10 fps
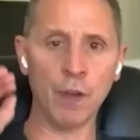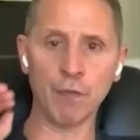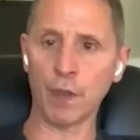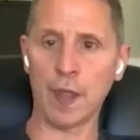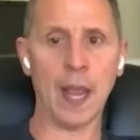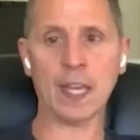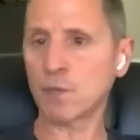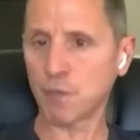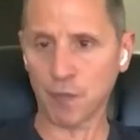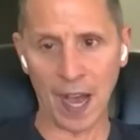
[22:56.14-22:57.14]
in for the
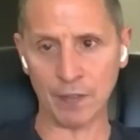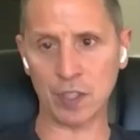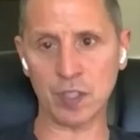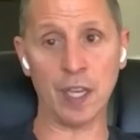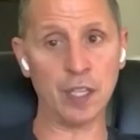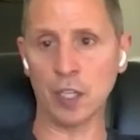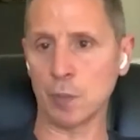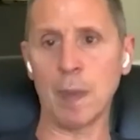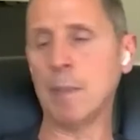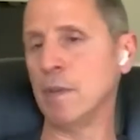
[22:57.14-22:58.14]
next five to ten
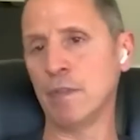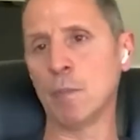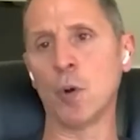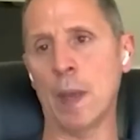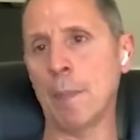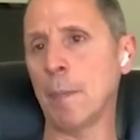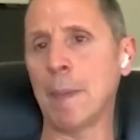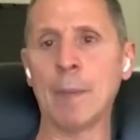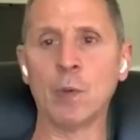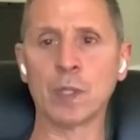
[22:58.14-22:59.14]
years, maybe even more than that. But
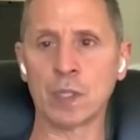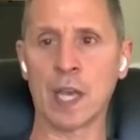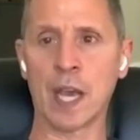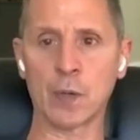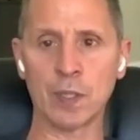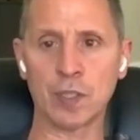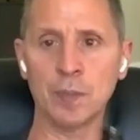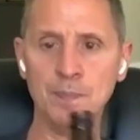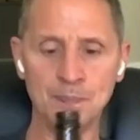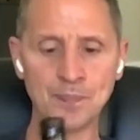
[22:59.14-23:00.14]
Bobby, what, you got a question?